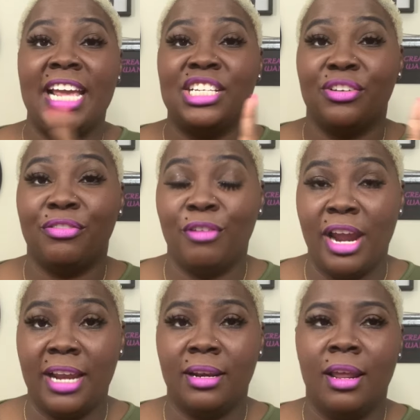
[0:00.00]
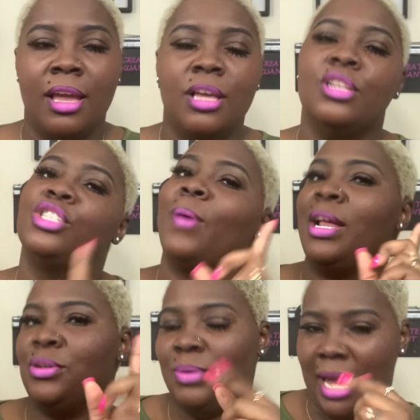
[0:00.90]
ain't your friend. So
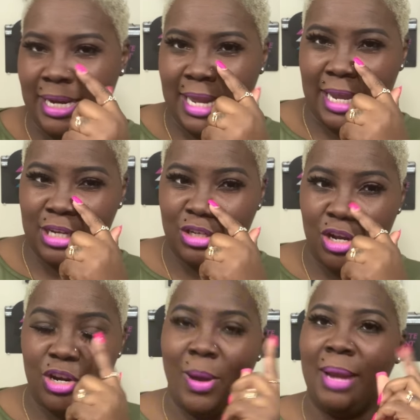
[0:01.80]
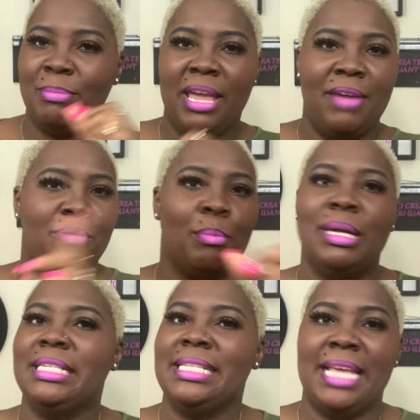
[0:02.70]
I do like that because y'all know I'd be having a
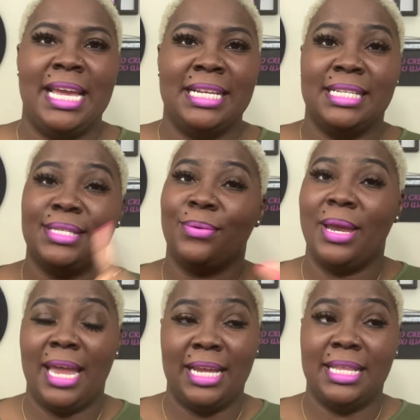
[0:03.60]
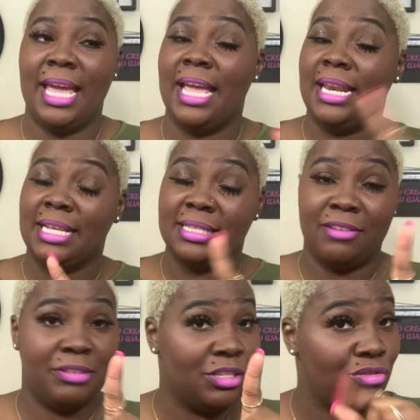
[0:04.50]
bunch of sayings. So I like that and that
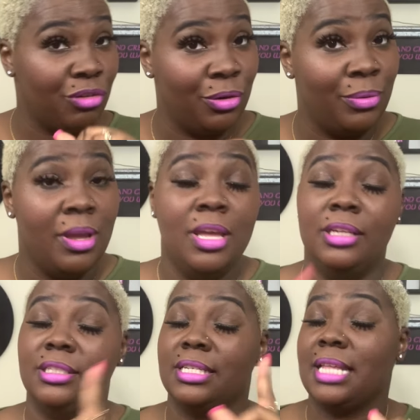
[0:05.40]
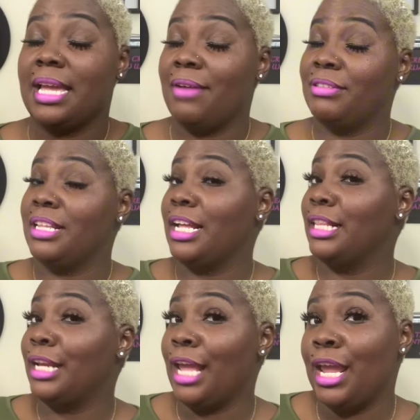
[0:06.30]
stuff is true. Just like everything that
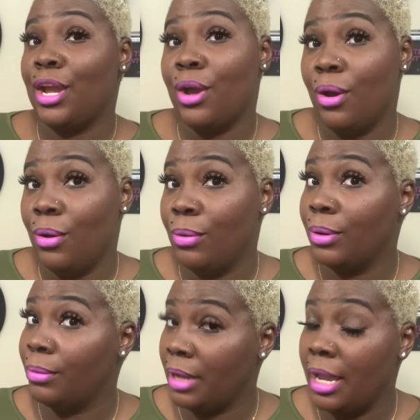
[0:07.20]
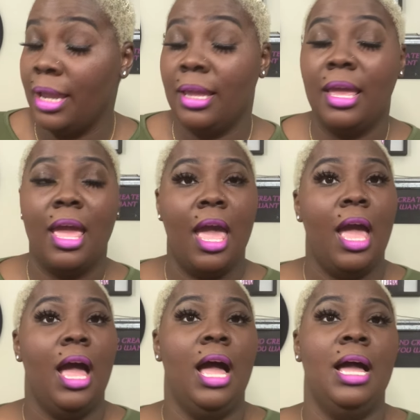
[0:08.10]
glitter ain't gold, okay?
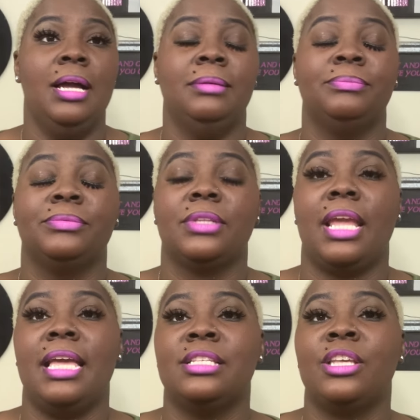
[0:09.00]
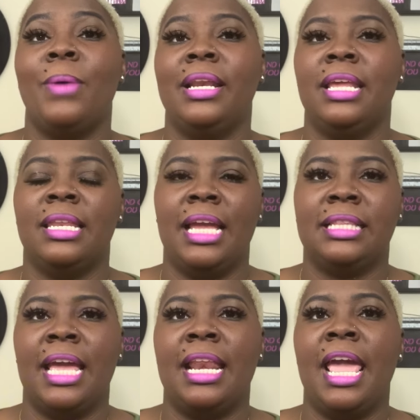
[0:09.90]
Um, so I did like
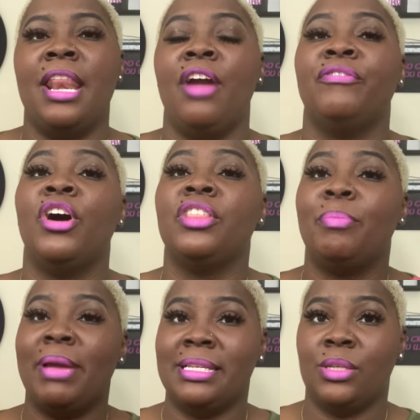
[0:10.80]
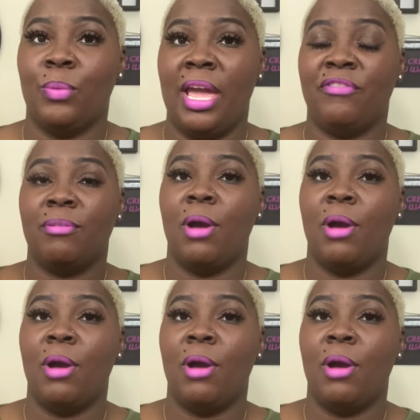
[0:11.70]
that. And her father passed away from